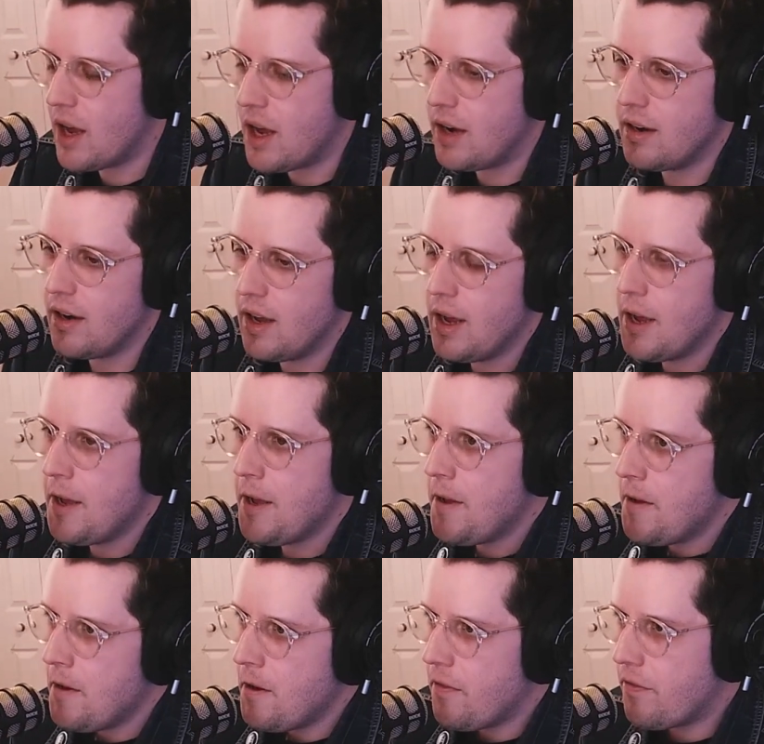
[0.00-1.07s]
And
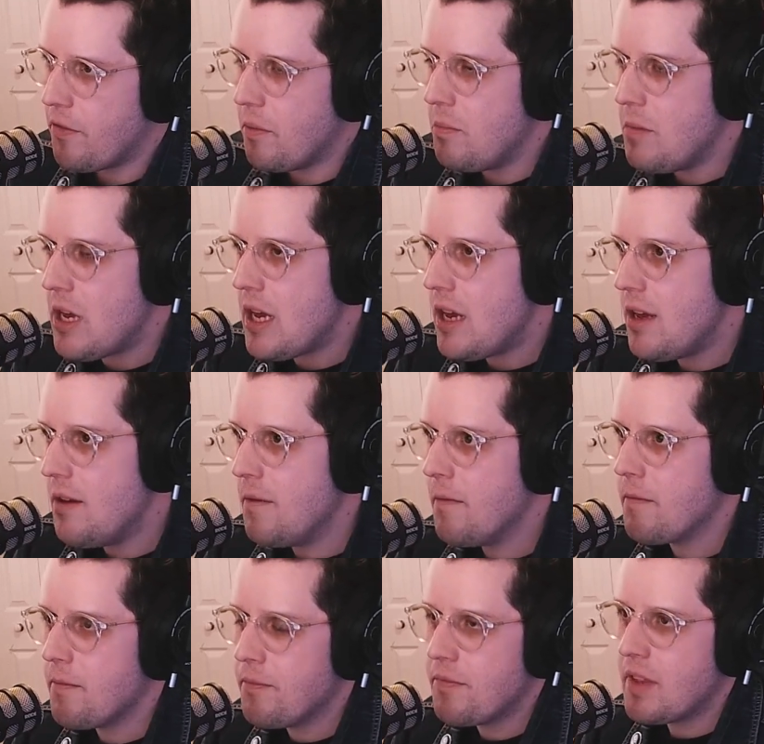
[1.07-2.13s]
for me,
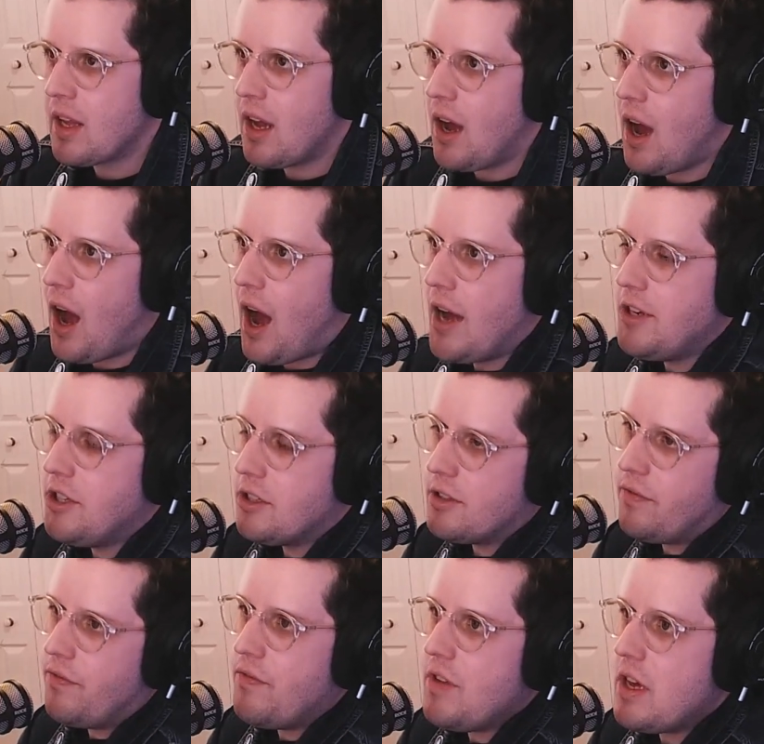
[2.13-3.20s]
I
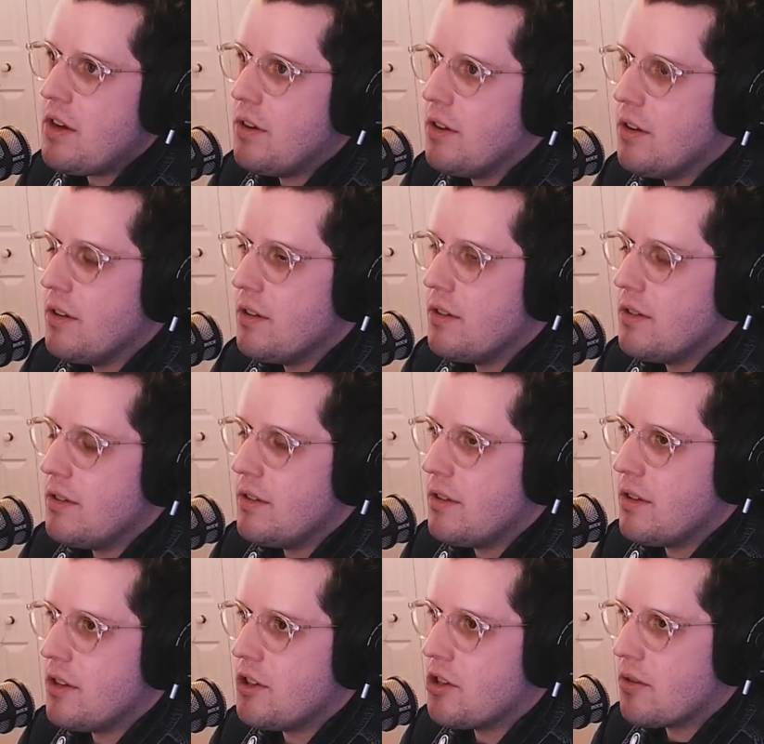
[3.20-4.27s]
just feel
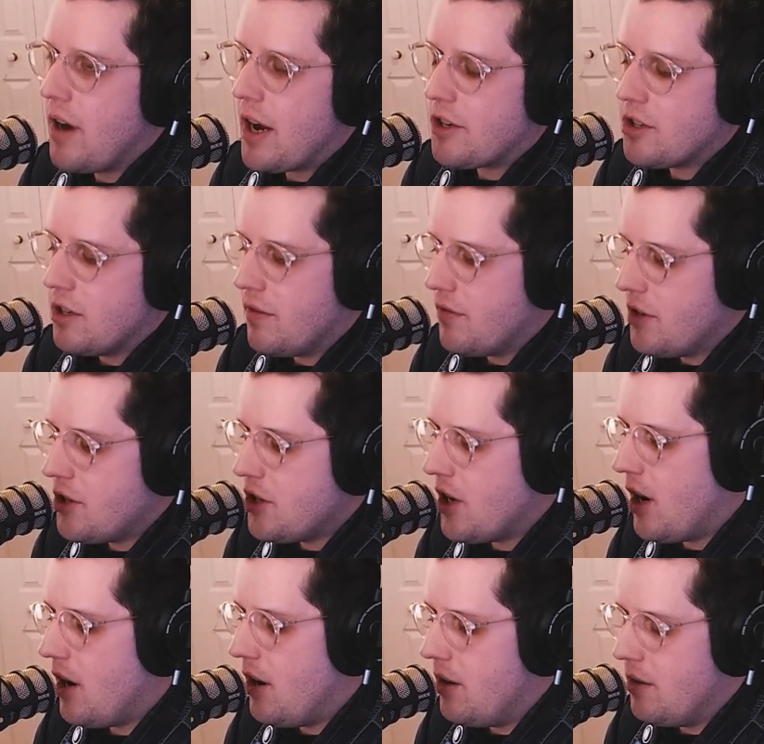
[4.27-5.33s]
the direction of the
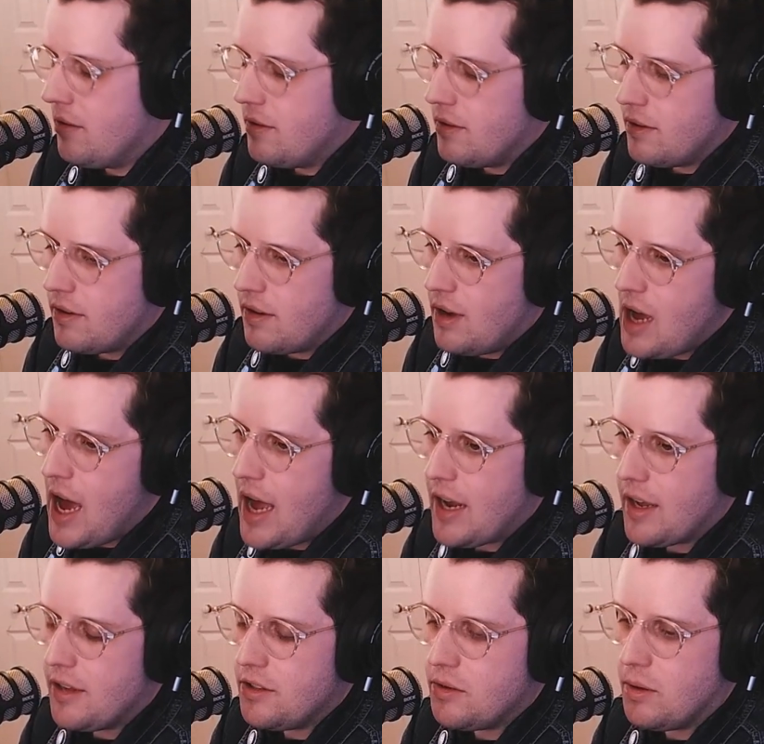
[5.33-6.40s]
show
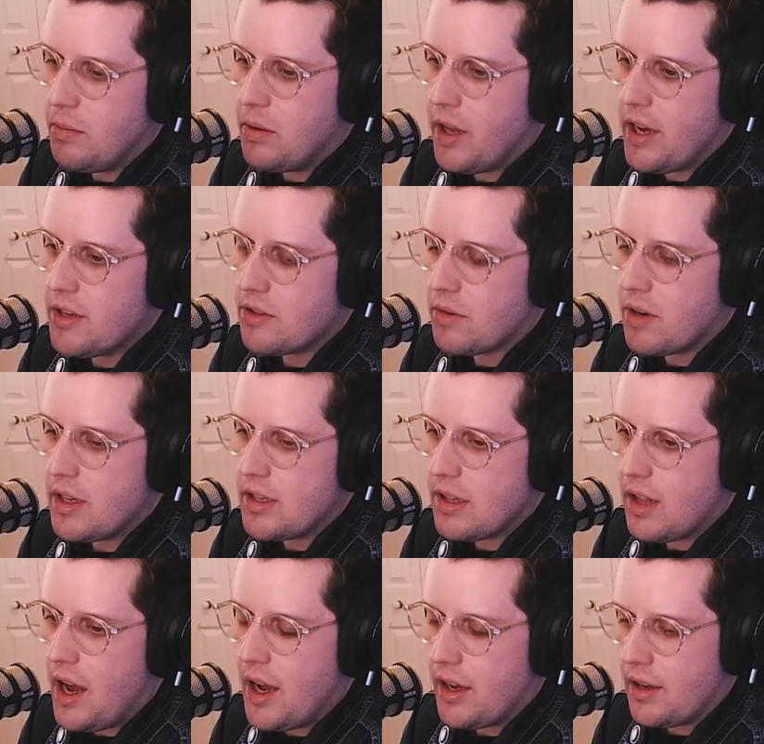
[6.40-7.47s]
heading into a place where
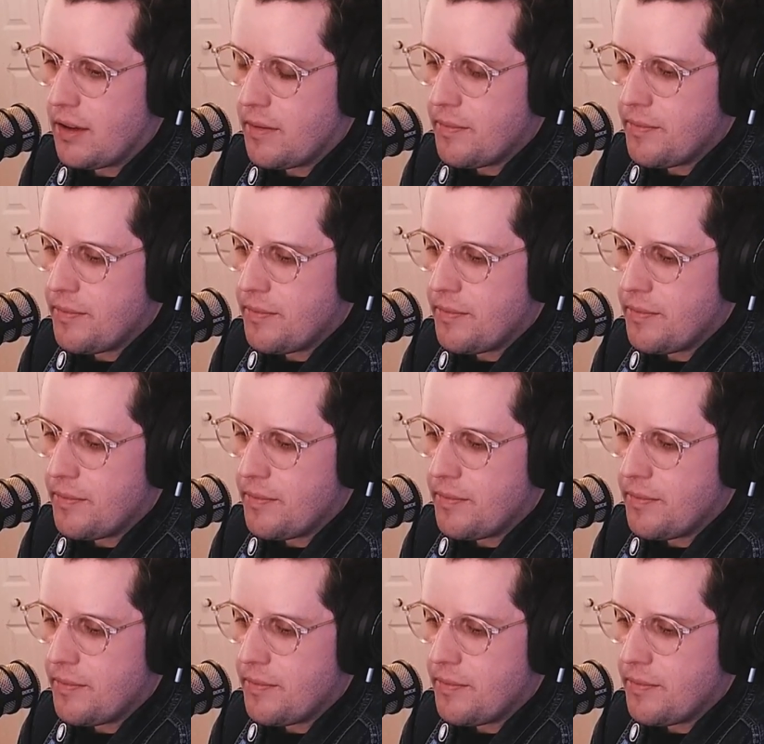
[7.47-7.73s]
it's like,